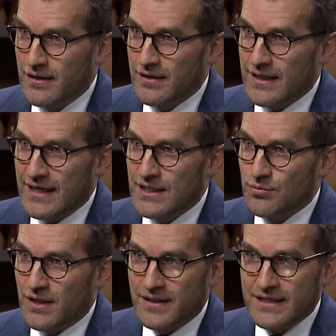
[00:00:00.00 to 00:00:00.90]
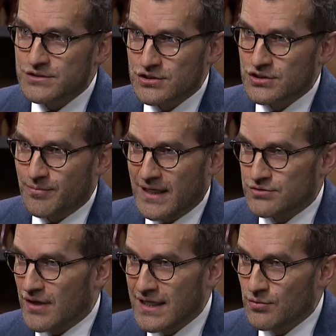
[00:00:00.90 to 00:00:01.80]
That mm. anyone, that's not just
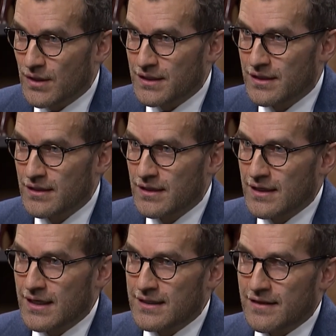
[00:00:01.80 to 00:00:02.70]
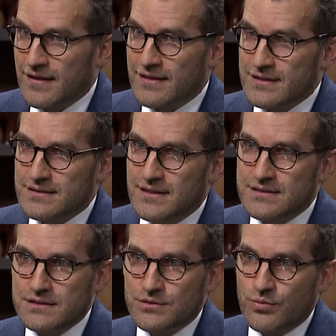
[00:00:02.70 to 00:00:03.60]
pastor, anyone. And I think this,
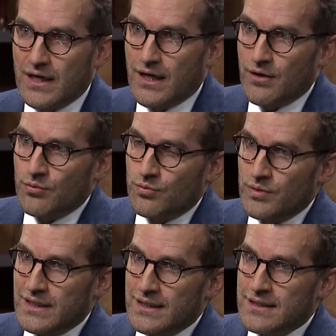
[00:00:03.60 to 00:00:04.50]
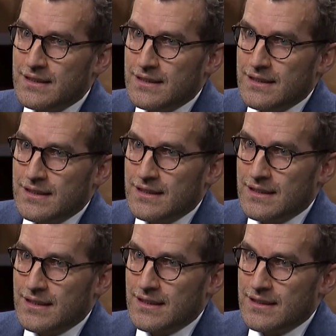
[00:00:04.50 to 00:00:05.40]
this is where we, uh,
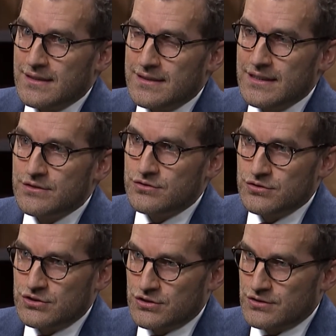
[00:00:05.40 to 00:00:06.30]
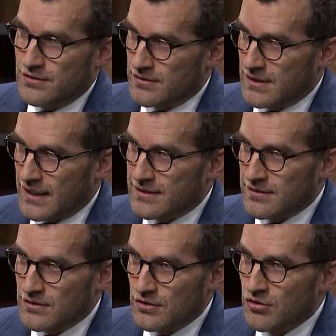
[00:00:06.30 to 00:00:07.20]
need to just like
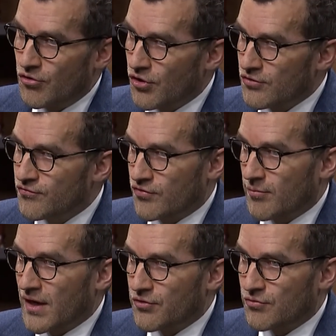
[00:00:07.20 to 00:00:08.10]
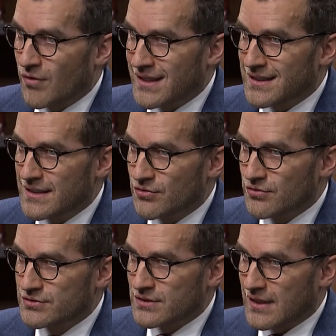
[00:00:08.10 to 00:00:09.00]
learn from other great
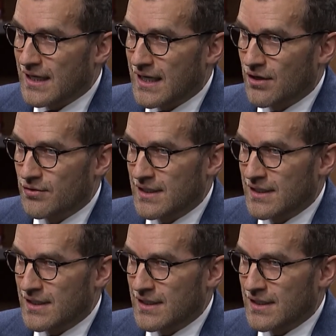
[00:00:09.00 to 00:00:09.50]
leaders how right.